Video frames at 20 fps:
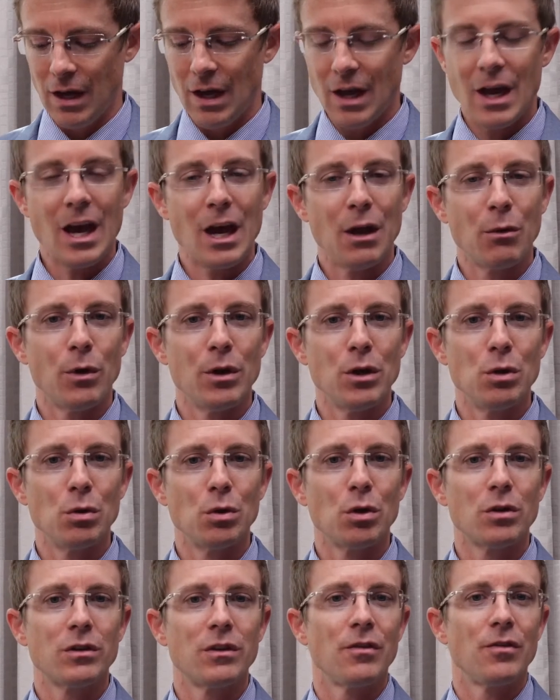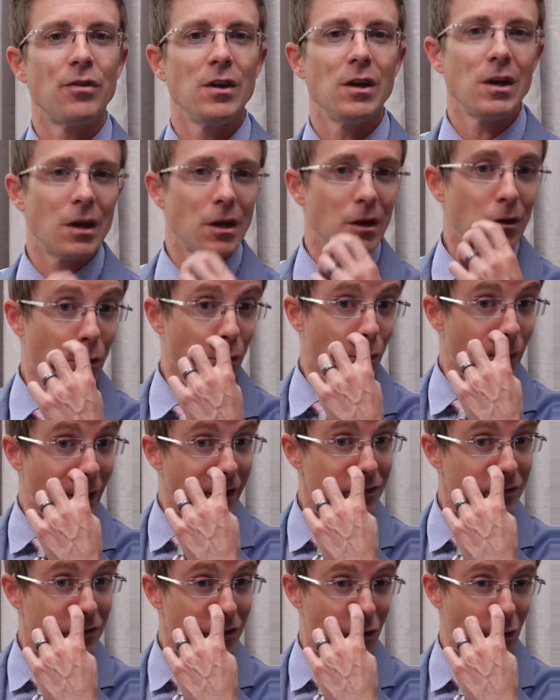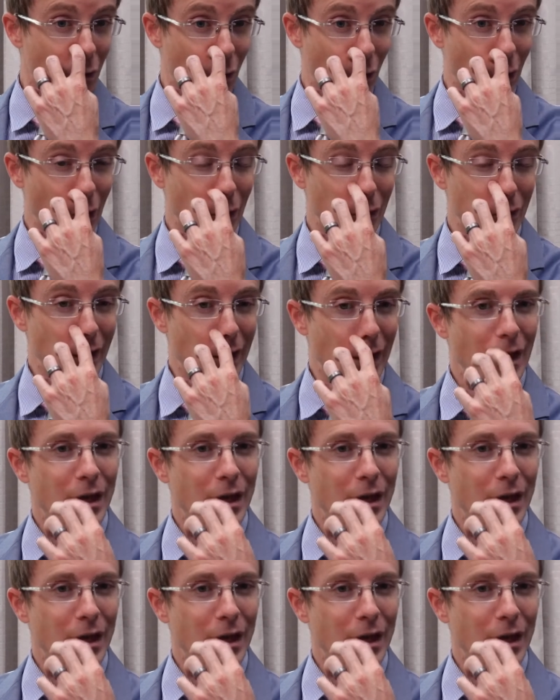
And when you looked at the rest of the world,